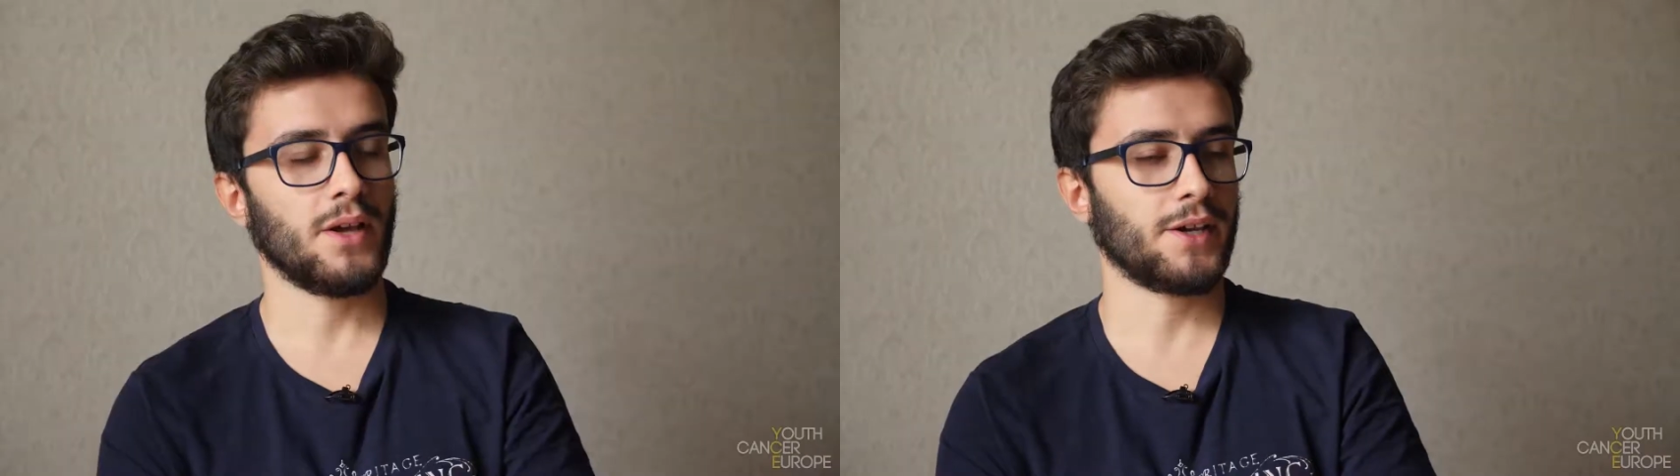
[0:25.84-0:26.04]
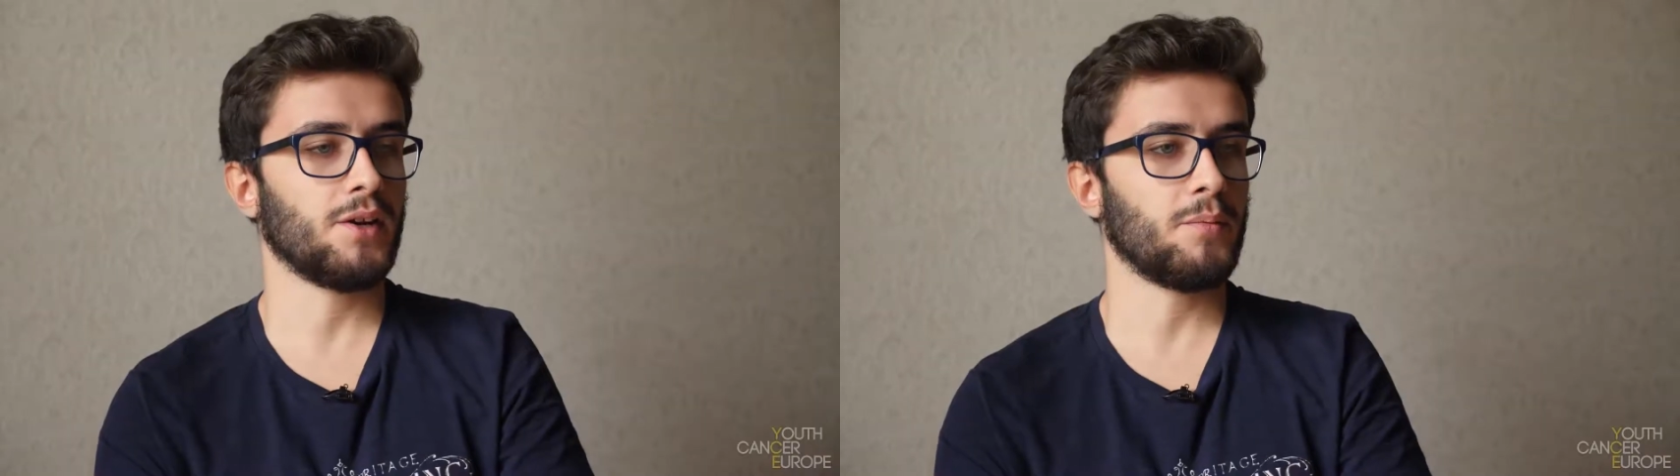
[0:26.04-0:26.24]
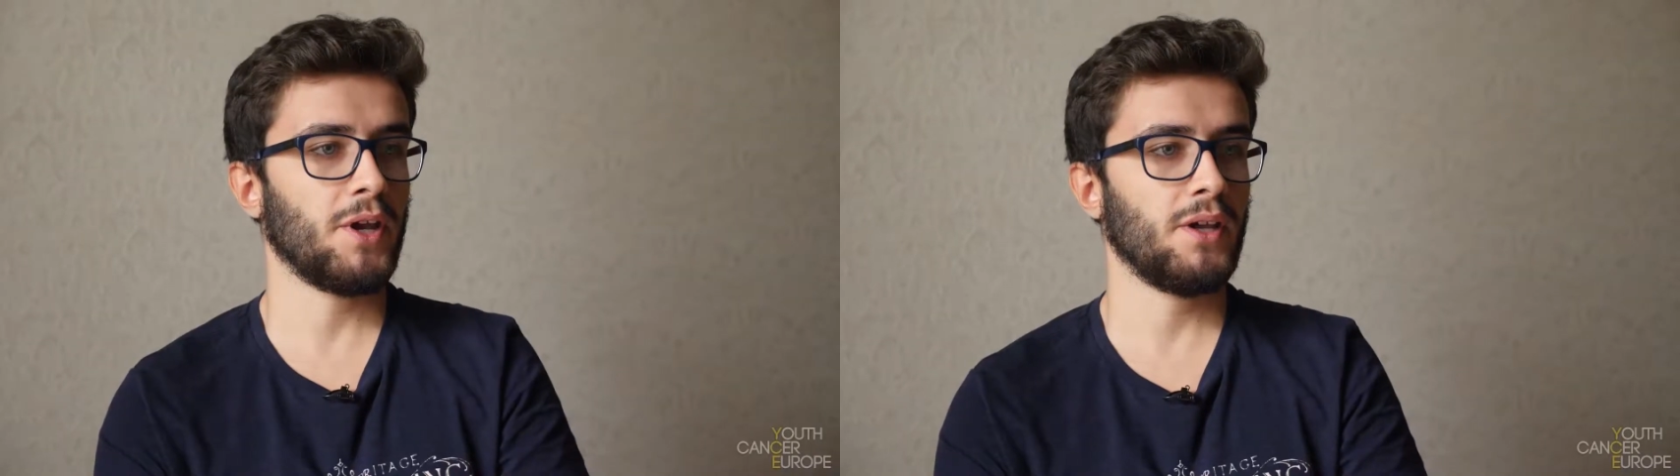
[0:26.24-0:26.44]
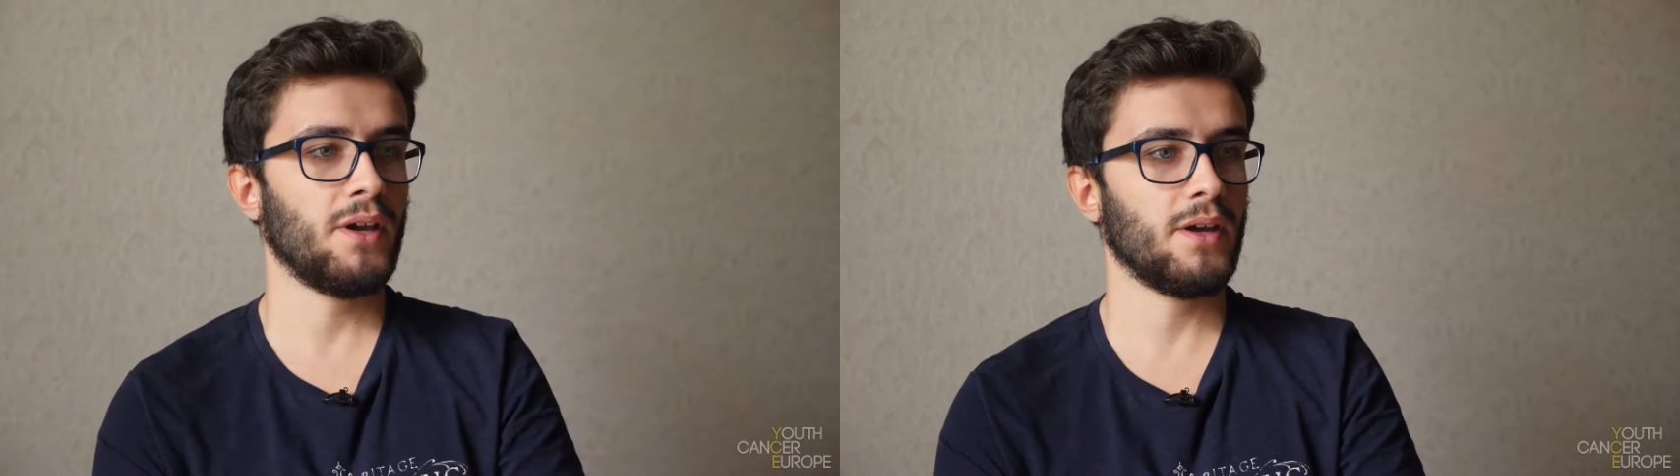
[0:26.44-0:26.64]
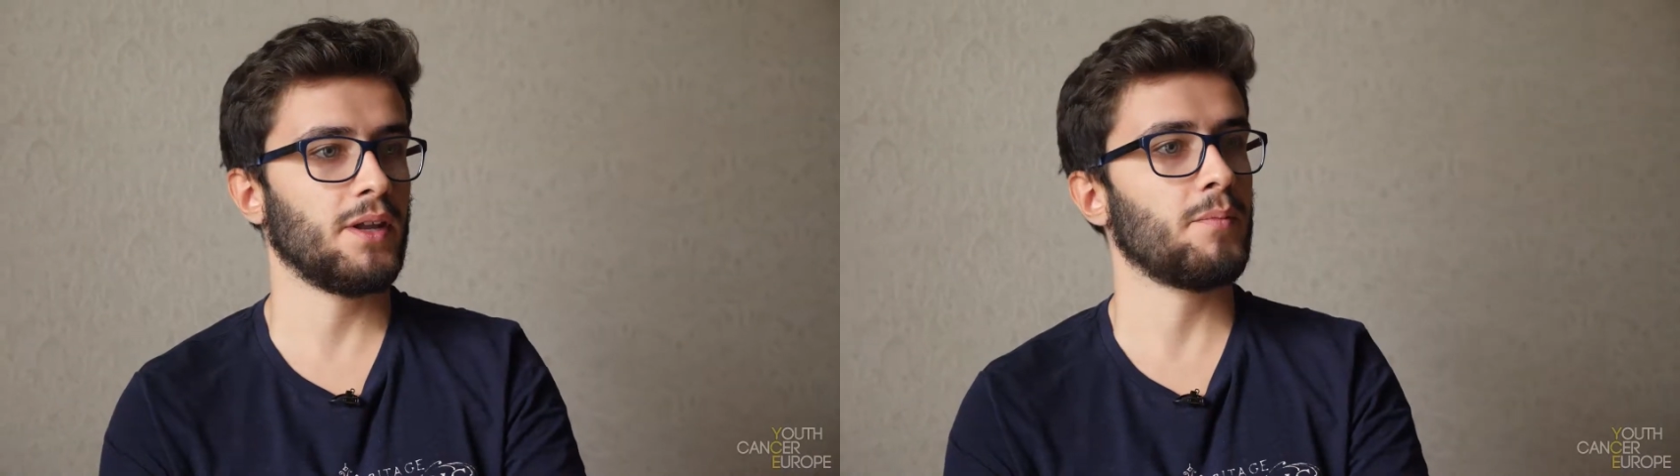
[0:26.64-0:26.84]
Like in
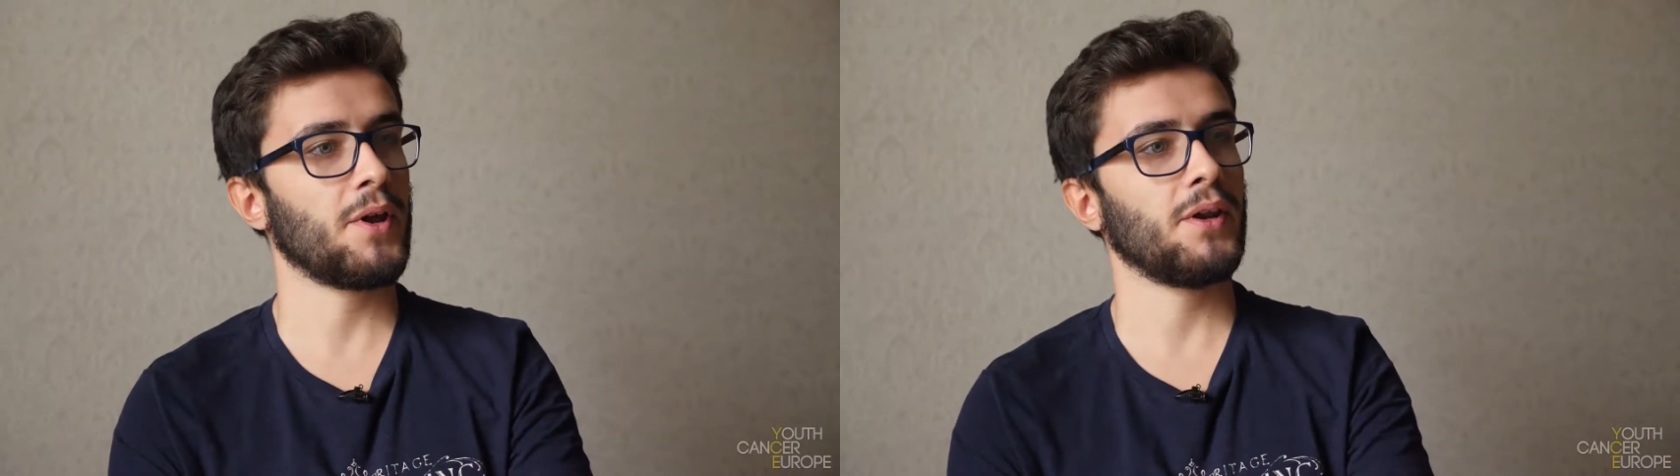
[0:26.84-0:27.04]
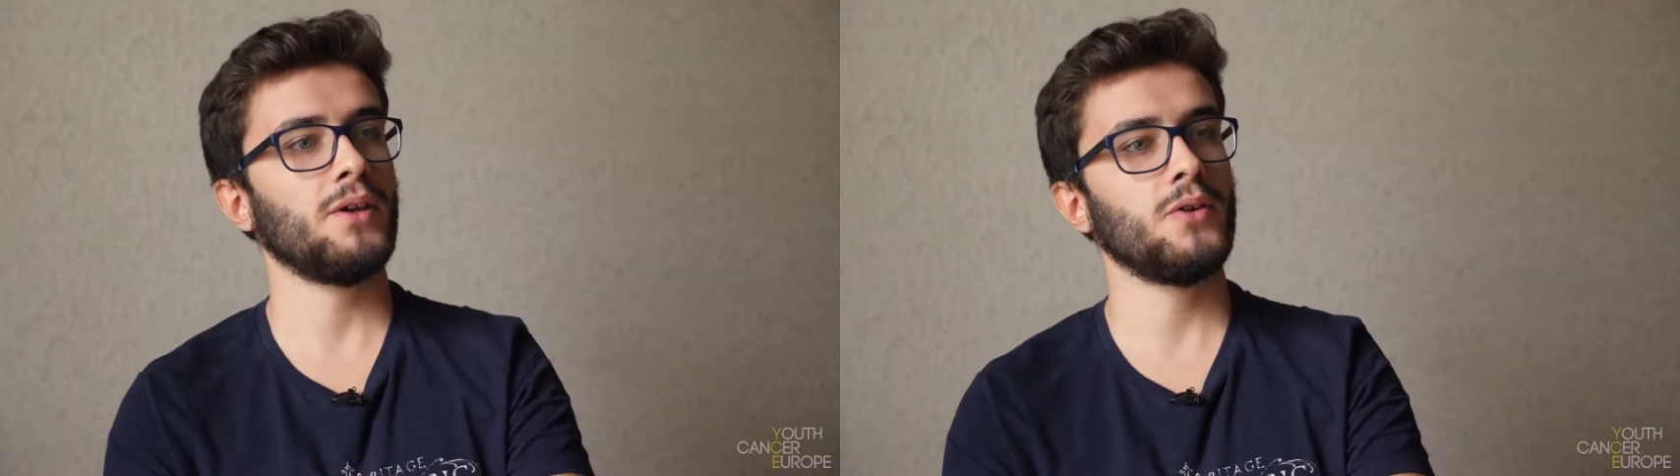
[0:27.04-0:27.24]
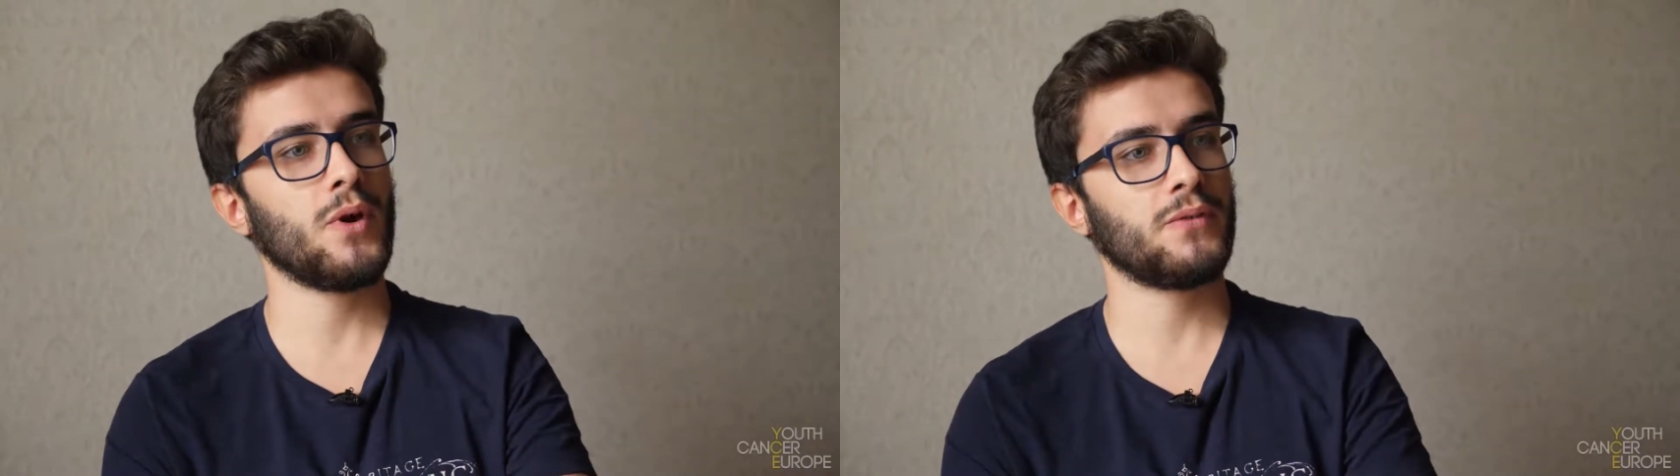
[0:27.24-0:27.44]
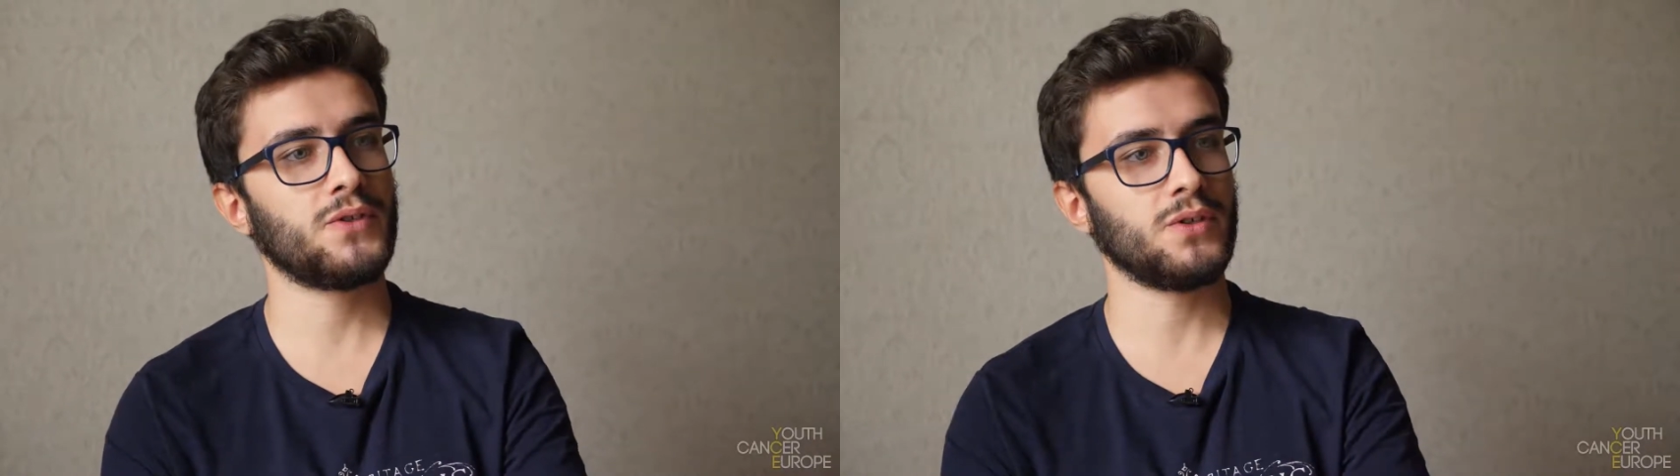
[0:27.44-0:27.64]
Armenia, you have